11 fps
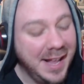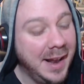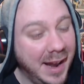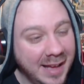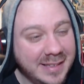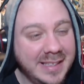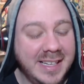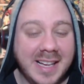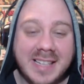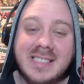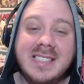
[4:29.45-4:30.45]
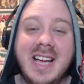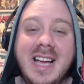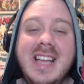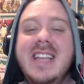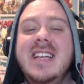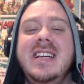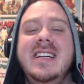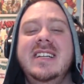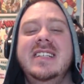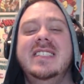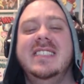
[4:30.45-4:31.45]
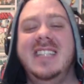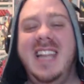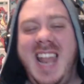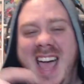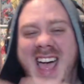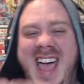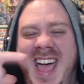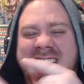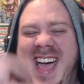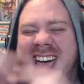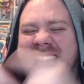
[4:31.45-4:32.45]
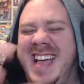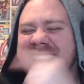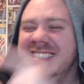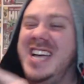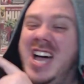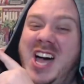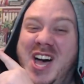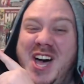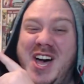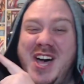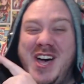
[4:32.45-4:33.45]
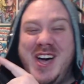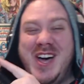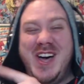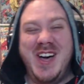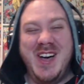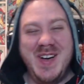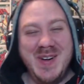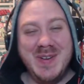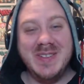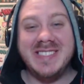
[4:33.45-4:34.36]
Last thing I can say is, let's go!